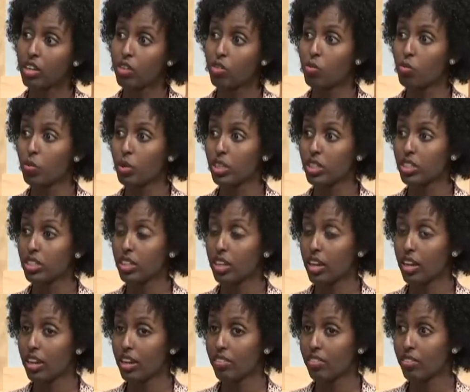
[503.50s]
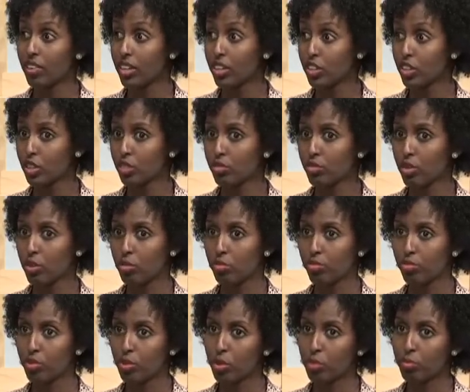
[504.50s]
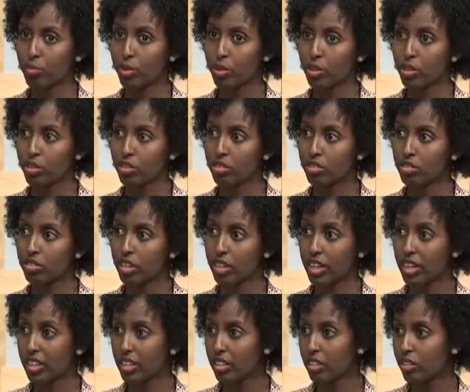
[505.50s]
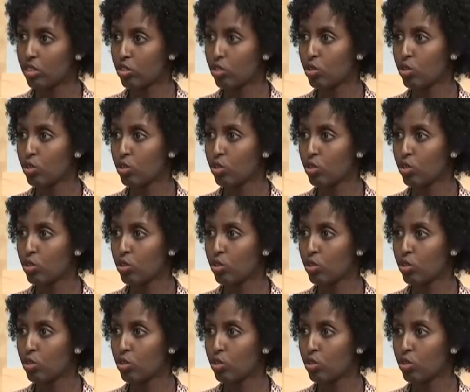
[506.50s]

which uh, ranged from 4.8